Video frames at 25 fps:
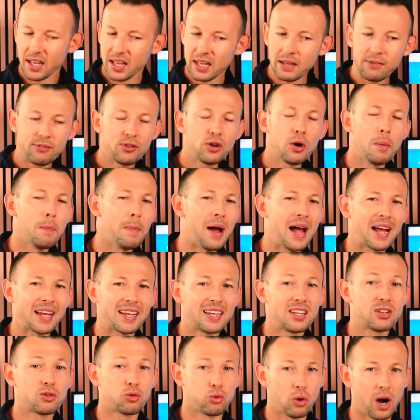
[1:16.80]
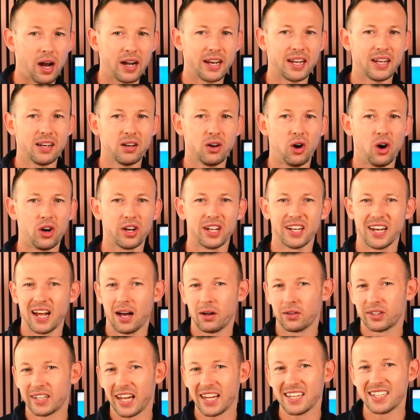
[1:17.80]
If your Mac is running on an
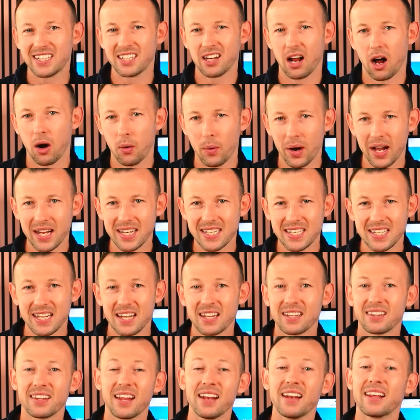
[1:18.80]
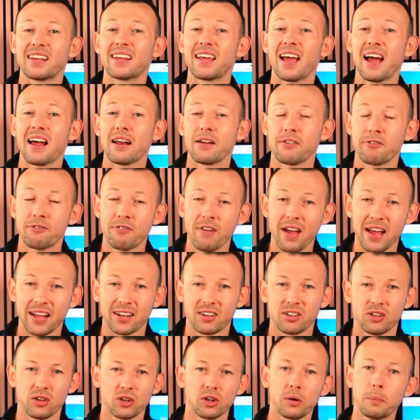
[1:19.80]
outdated OS, then it can
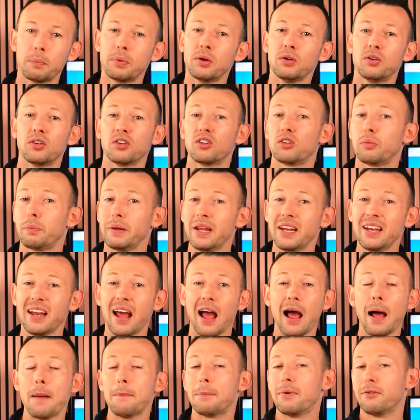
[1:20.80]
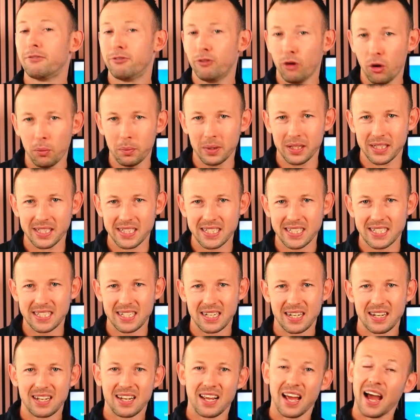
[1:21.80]
affect your computer speed and
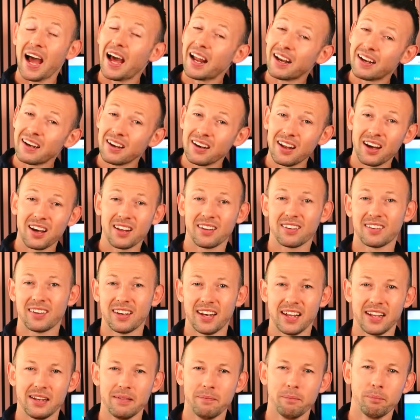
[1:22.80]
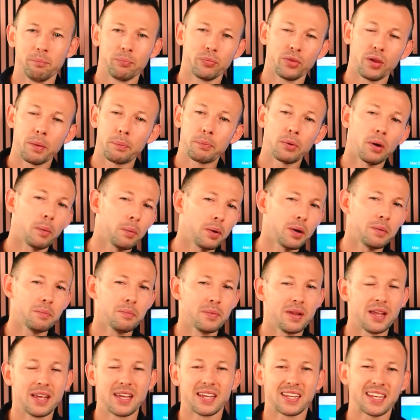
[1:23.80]
performance. And lastly, the
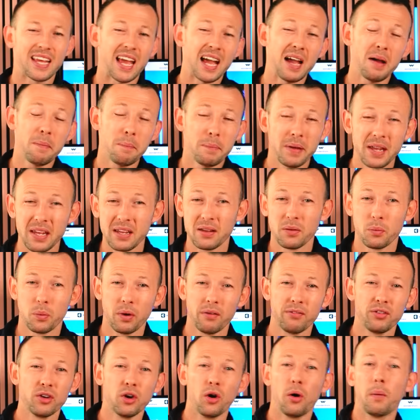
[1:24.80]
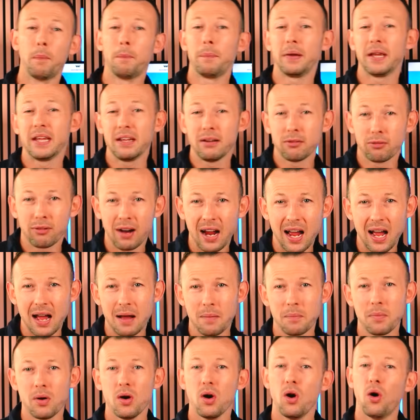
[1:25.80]
problem can be with your
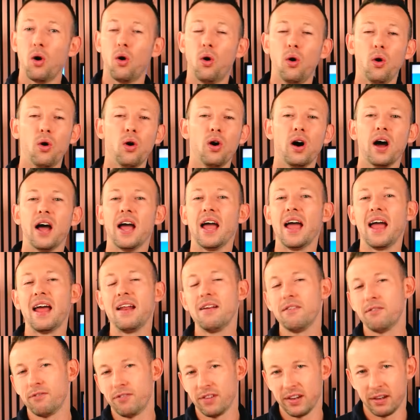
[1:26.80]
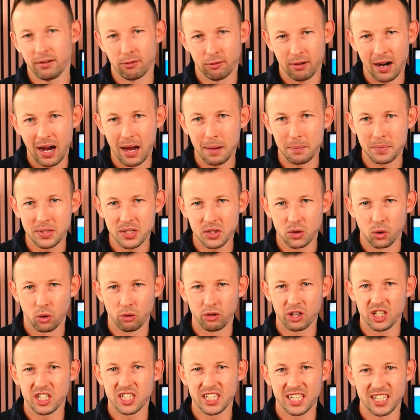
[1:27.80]
PRAM or NVRAM
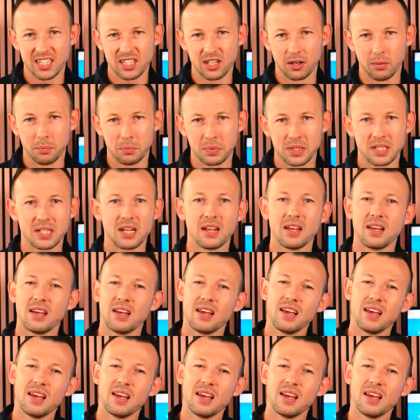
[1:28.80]
storage systems.